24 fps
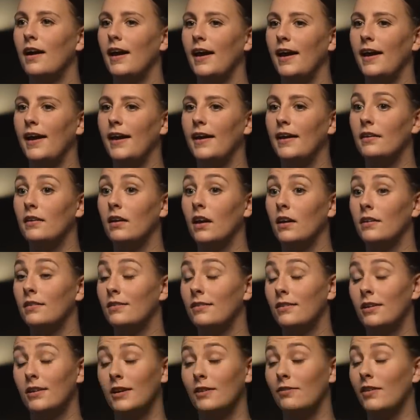And I
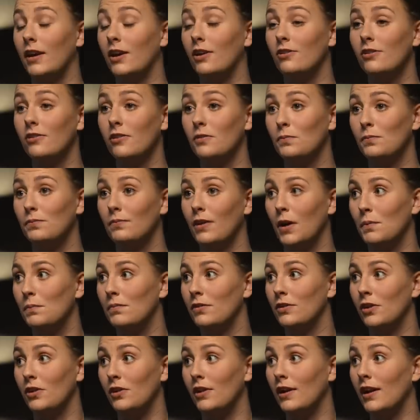took advantage of the
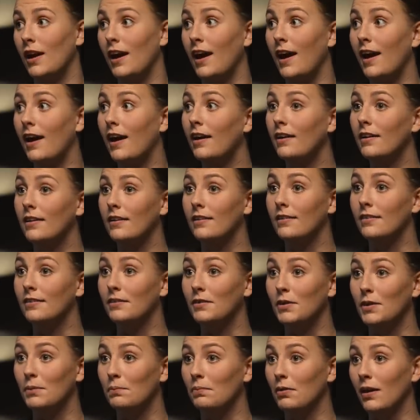opportunity I had,
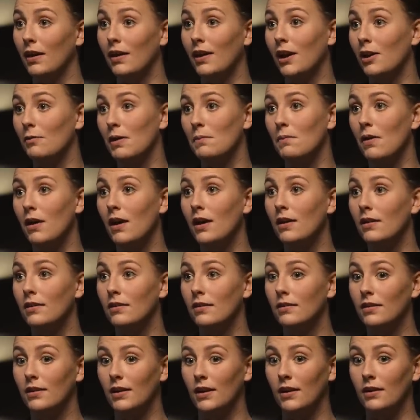and I played out of my mind.
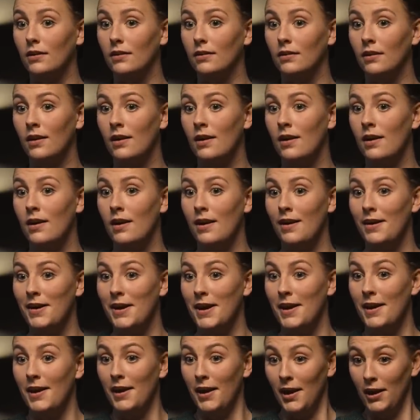And
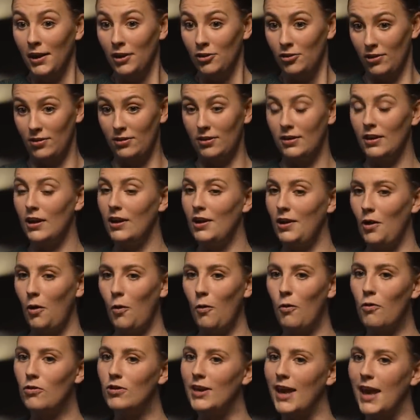just the
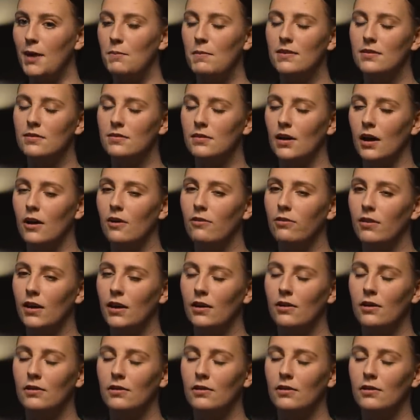whole game itself, let